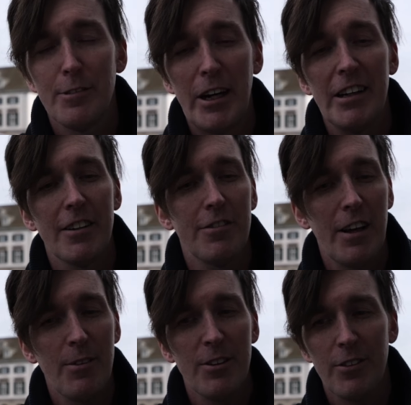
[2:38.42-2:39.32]
apparently they're
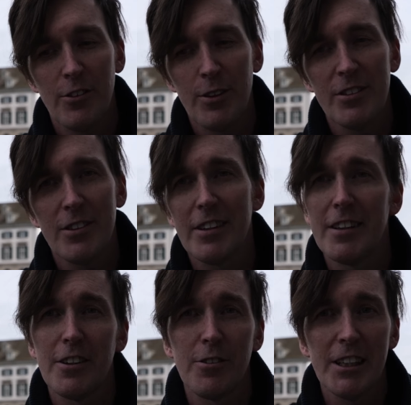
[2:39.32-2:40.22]
famous in
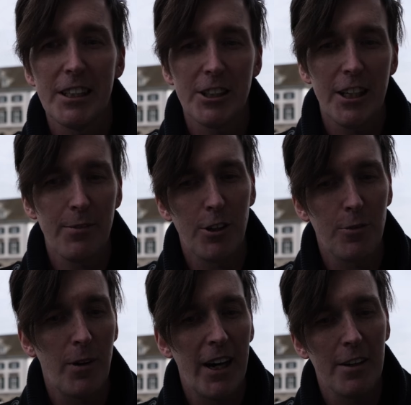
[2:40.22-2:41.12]
Switzerland. They're really cheap. You
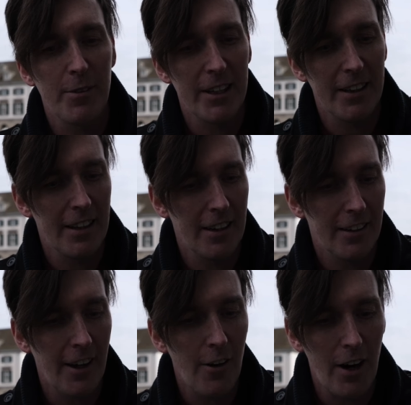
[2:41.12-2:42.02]
can buy them at the
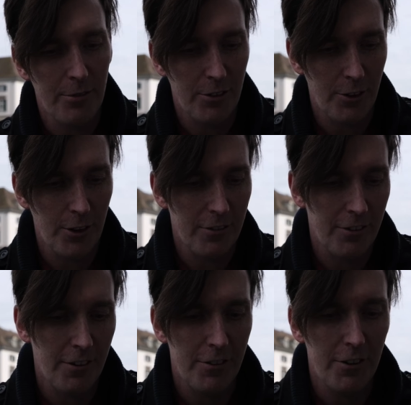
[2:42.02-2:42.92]
uh, co-op store
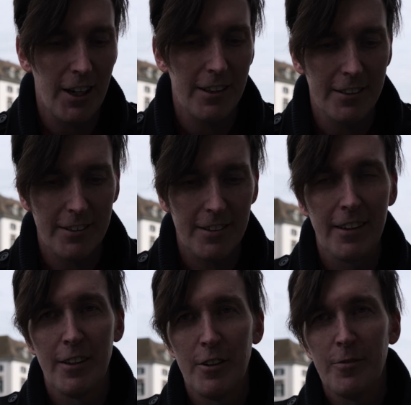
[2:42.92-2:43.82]
for a few dollars.
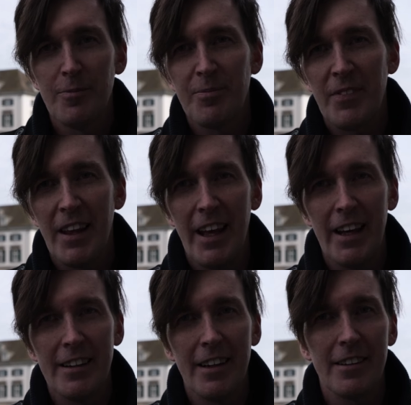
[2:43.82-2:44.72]

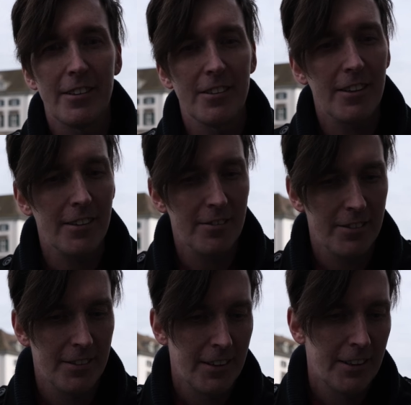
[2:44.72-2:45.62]
And uh, they're little
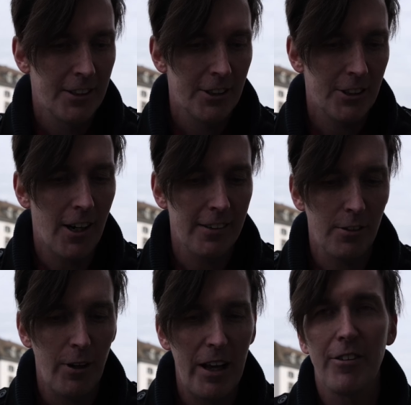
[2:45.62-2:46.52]

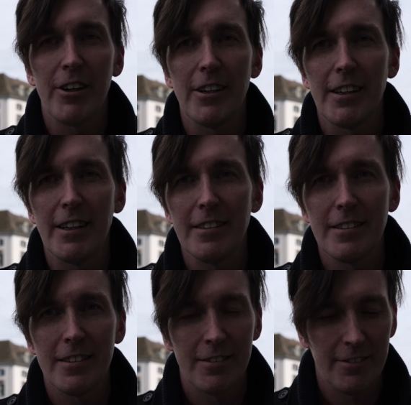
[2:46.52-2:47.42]
chocolate wafer
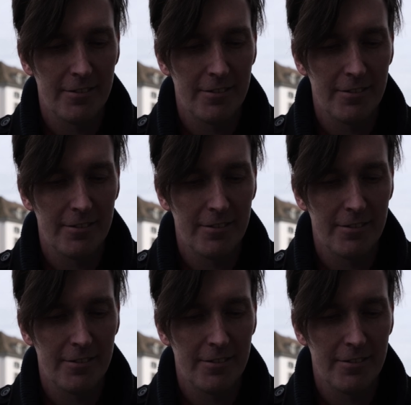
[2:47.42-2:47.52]
cookies.